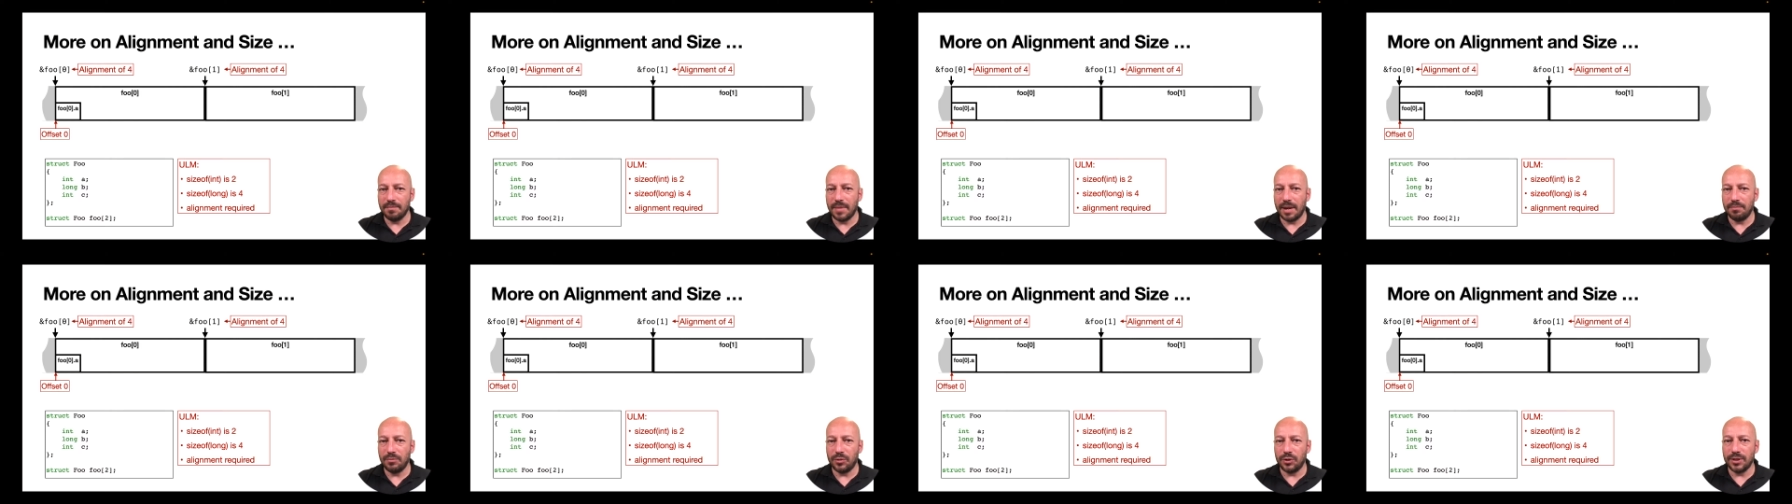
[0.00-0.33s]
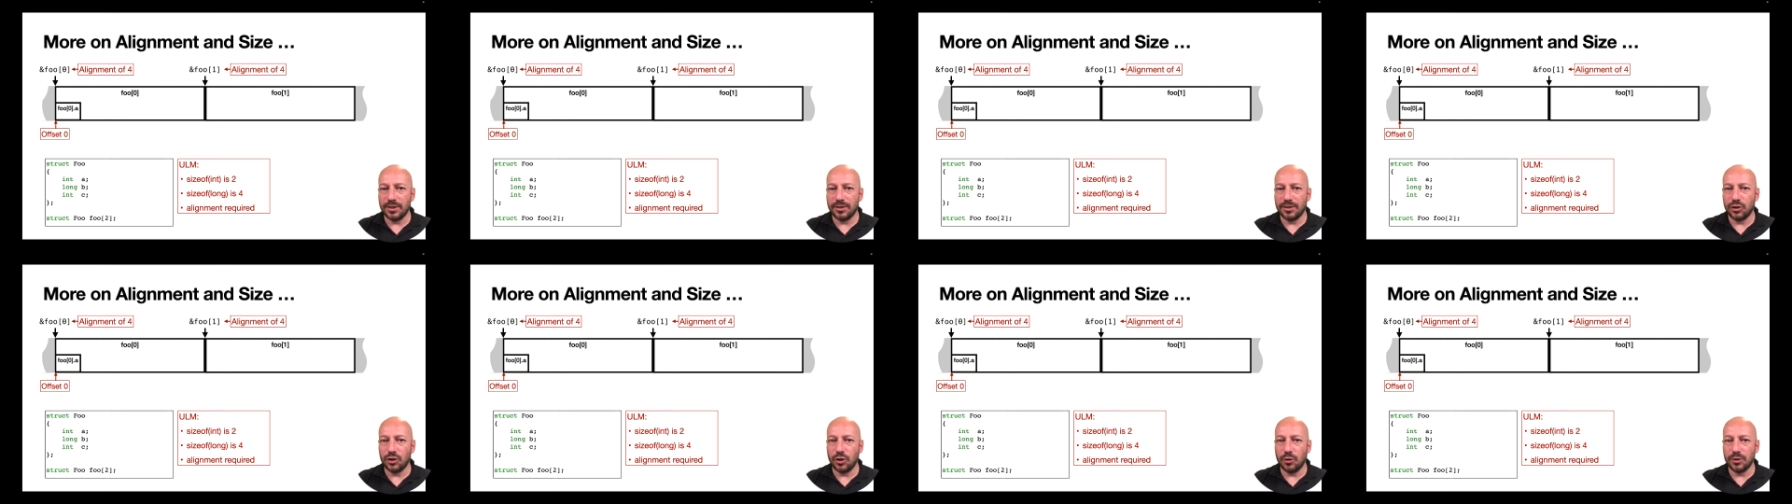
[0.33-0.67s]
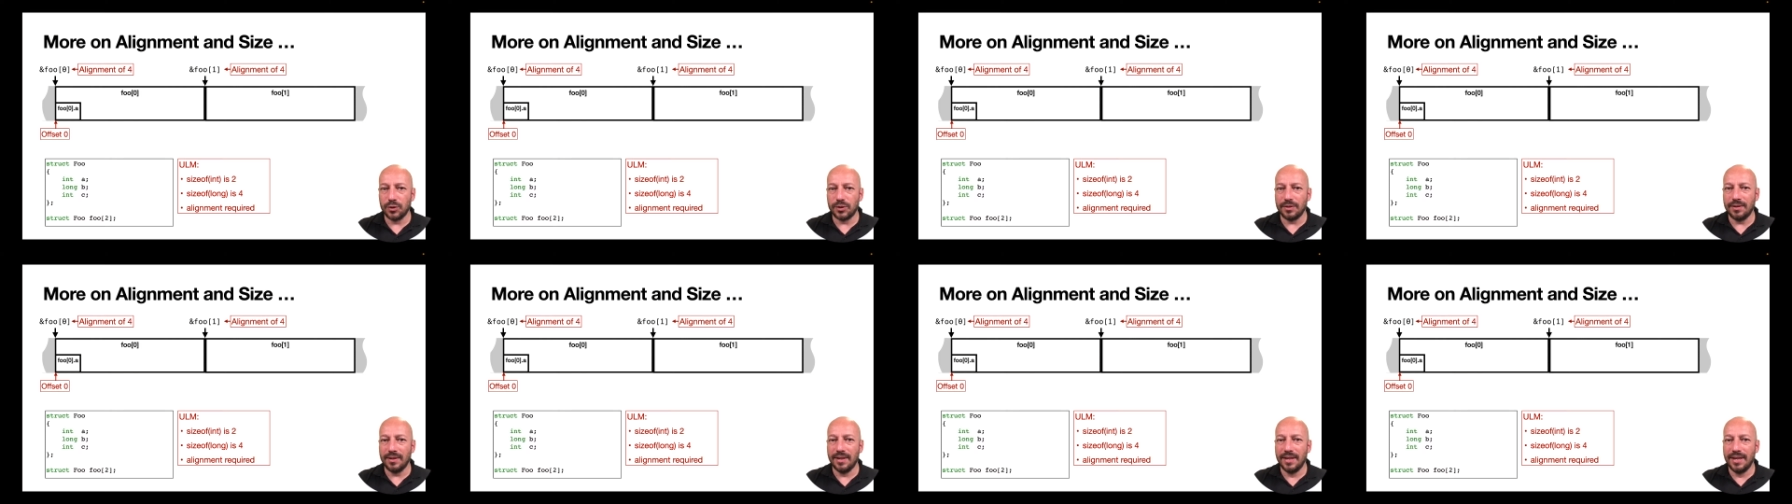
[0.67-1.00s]
member is
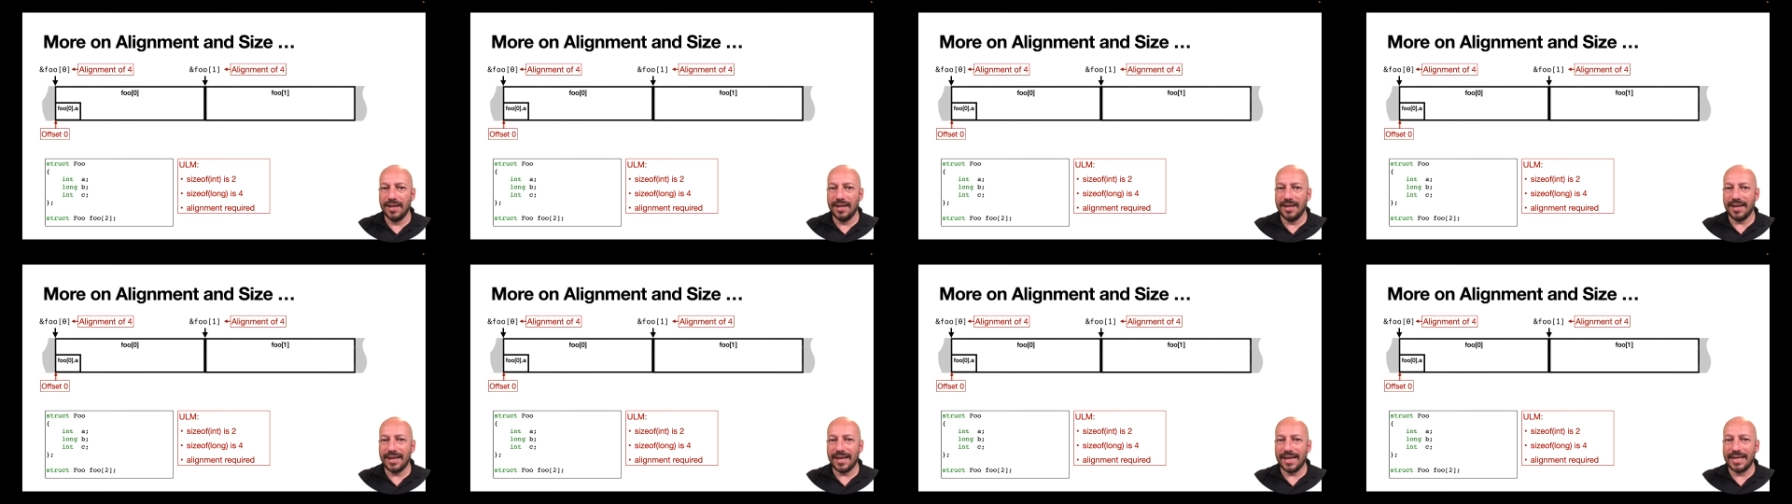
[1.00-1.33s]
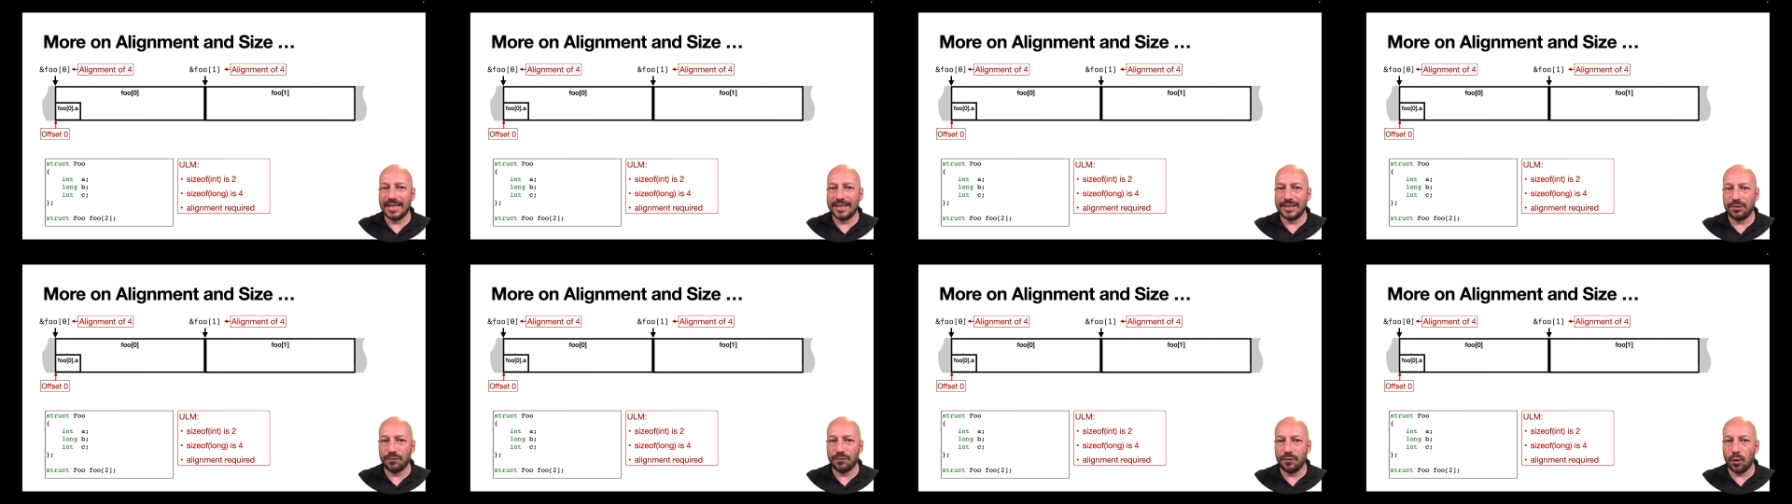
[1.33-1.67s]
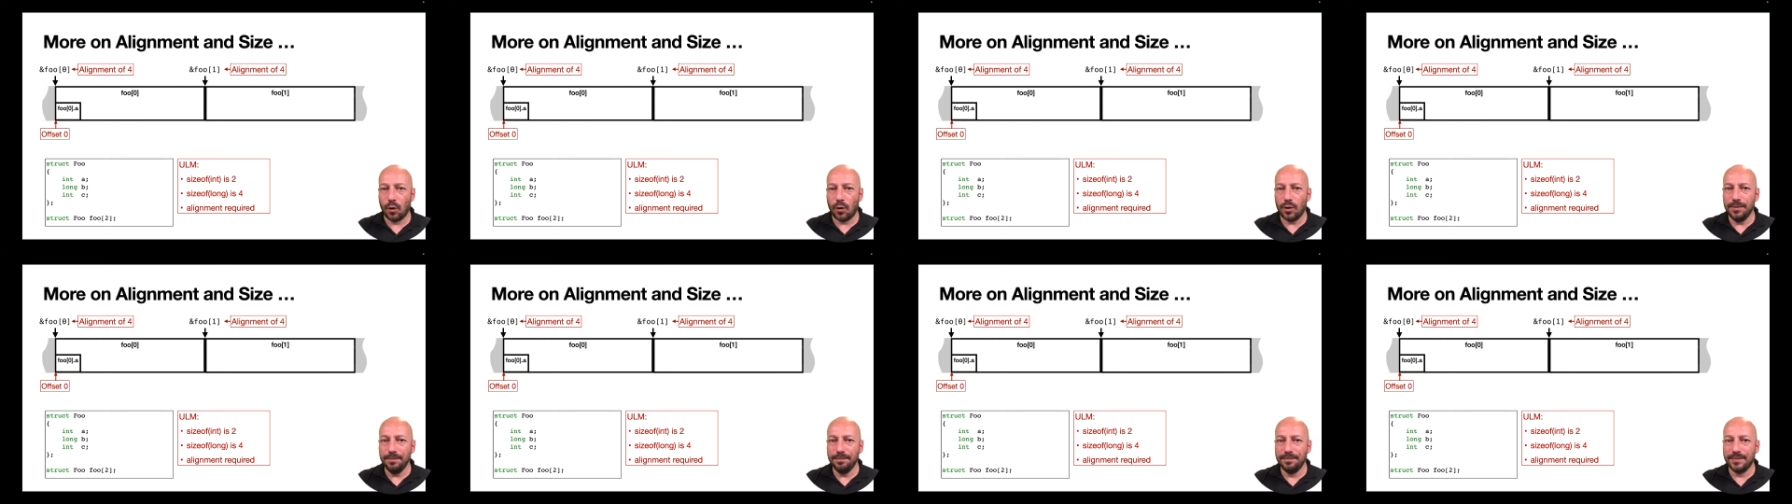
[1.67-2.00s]
chosen as
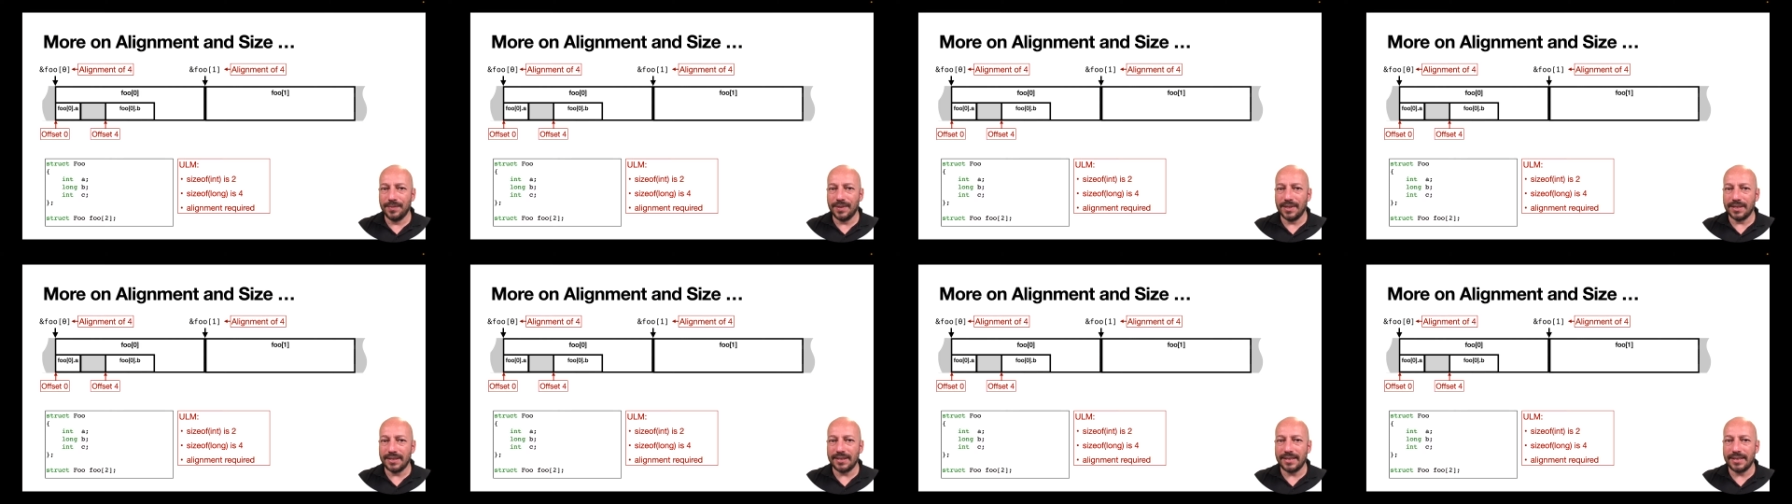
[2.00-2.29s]
4, the